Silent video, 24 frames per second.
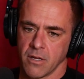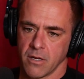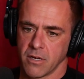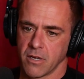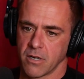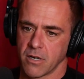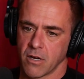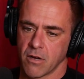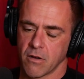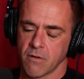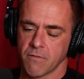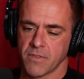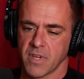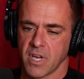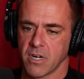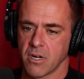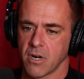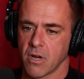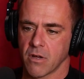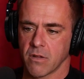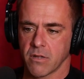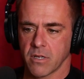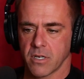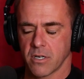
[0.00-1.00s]
you know, if they
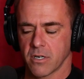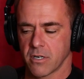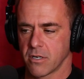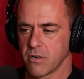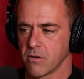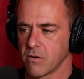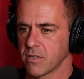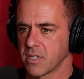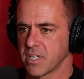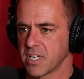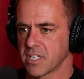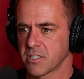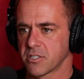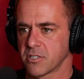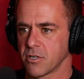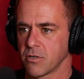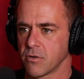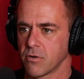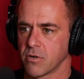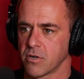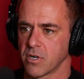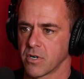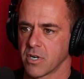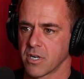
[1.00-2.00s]
know that you're doing this
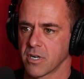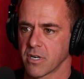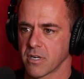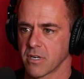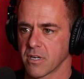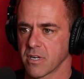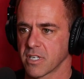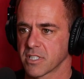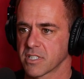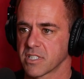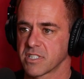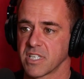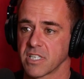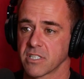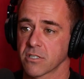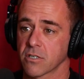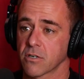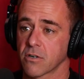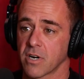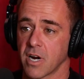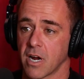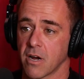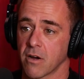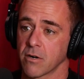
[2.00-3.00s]
tour and it's this
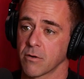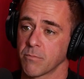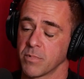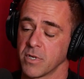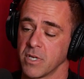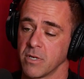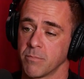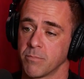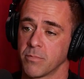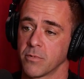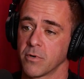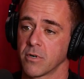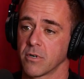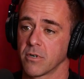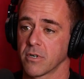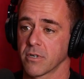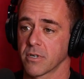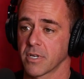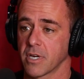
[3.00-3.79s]
crowd of people,